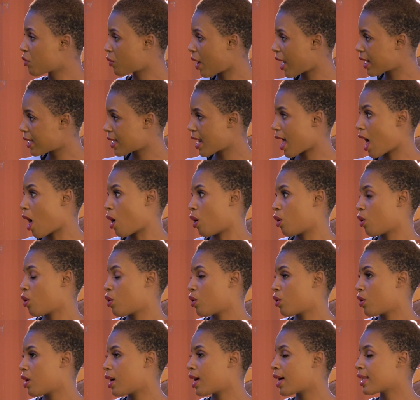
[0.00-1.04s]
right now.
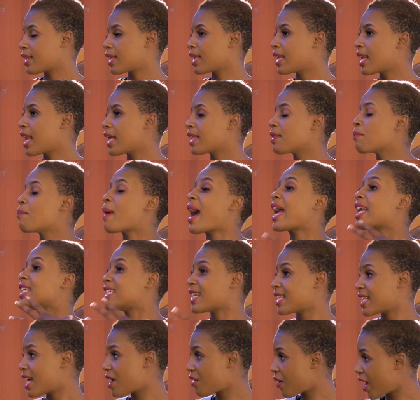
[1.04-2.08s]
My
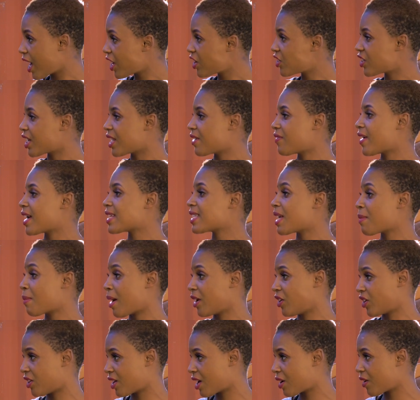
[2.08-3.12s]
generation, if I say my
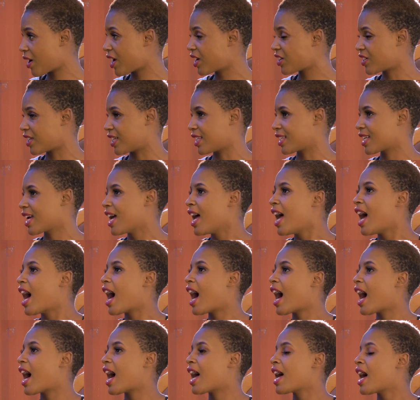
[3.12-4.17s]
generation,
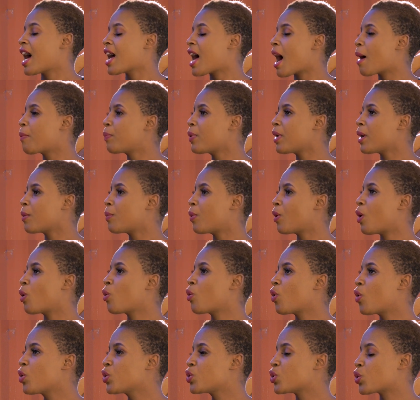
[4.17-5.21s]
are
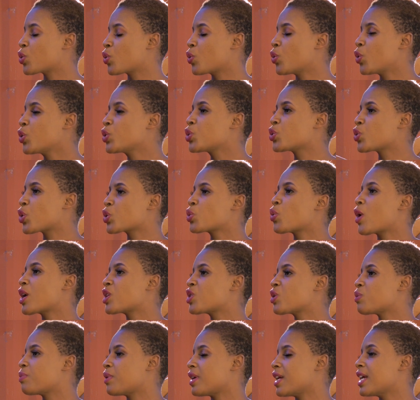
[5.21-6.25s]
people who do not want
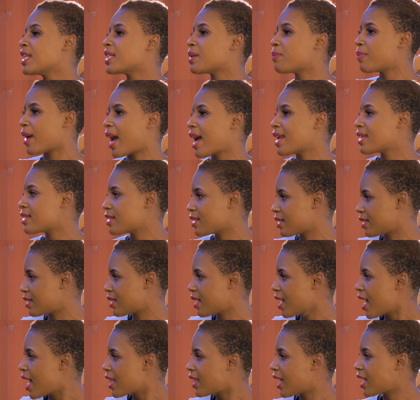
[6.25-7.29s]
to be independent.
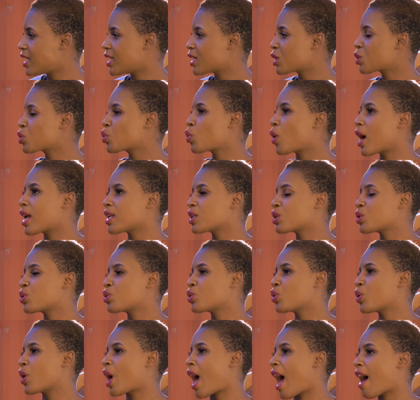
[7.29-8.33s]
They just want
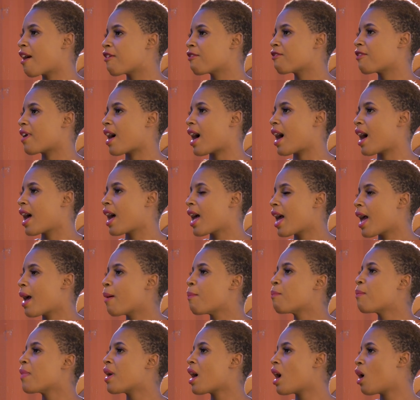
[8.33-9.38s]
to have a
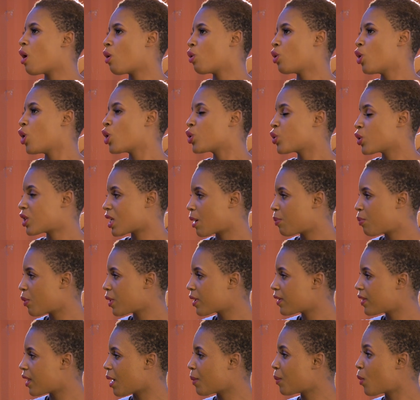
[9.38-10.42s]
male to
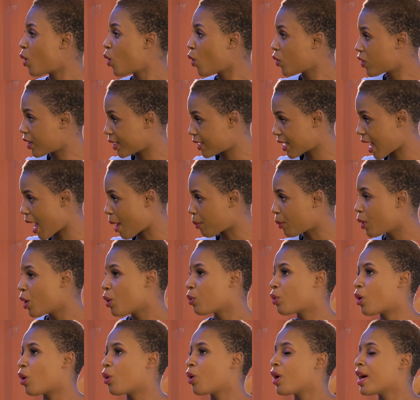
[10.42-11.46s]
support them all the time.
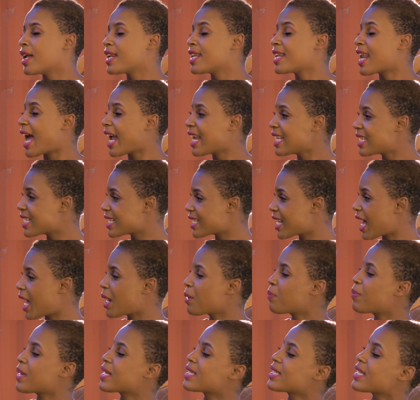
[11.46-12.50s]
Well,
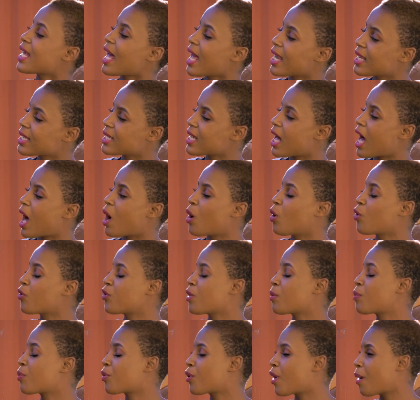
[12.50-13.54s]
99% of
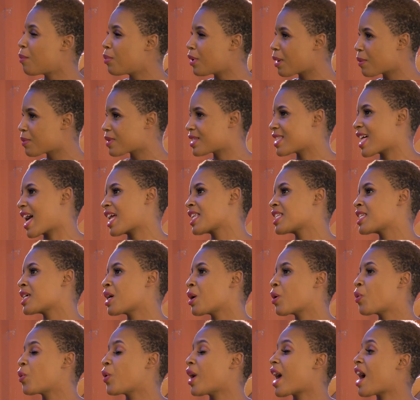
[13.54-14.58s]
the problems that
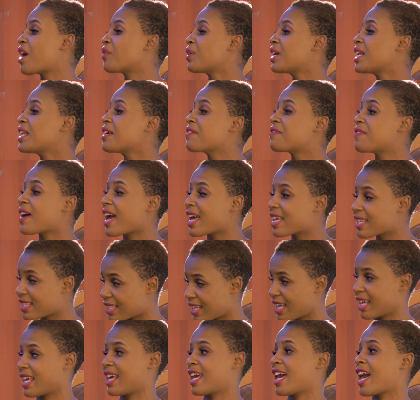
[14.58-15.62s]
we are really
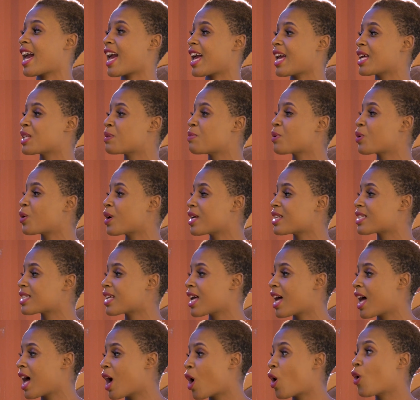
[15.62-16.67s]
facing here is because
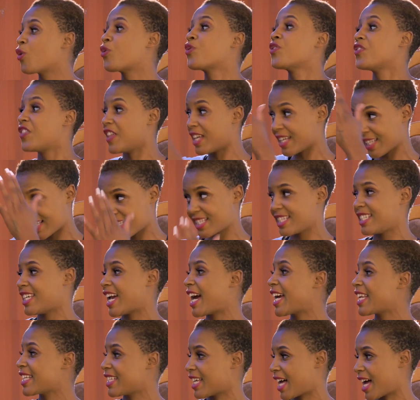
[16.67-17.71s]
of this
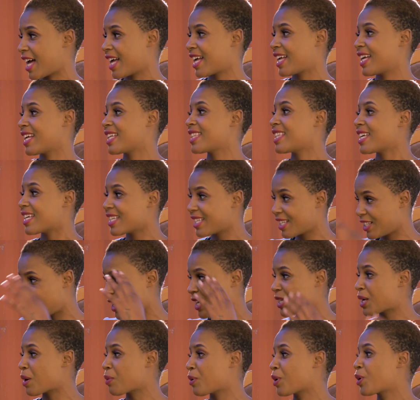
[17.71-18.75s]
gender
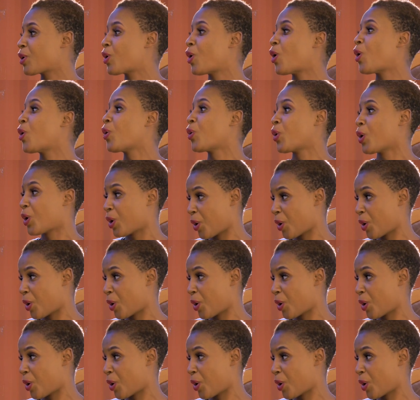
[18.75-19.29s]
we call